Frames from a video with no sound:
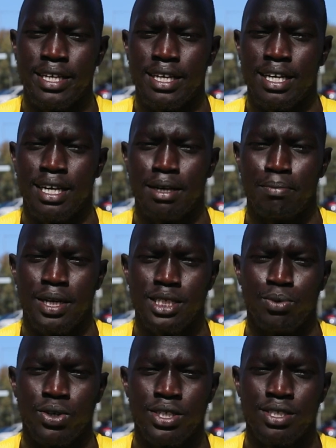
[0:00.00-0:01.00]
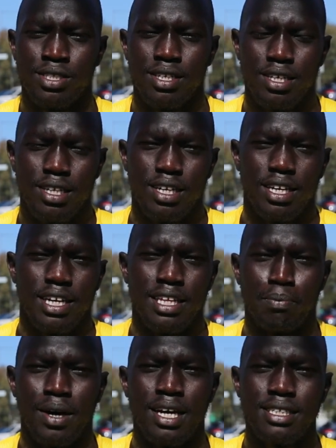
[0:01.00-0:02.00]
a uh, bunch of boys in the
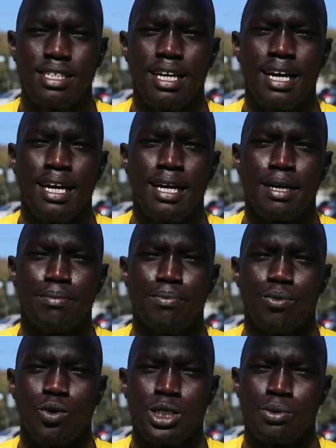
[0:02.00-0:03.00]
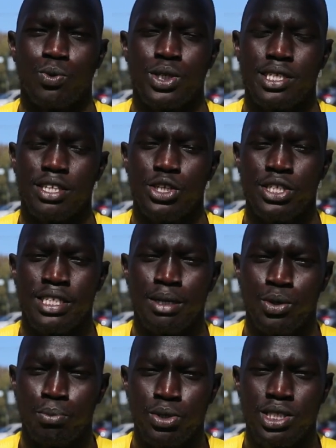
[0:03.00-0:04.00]
past. Um, was, was in the youth team with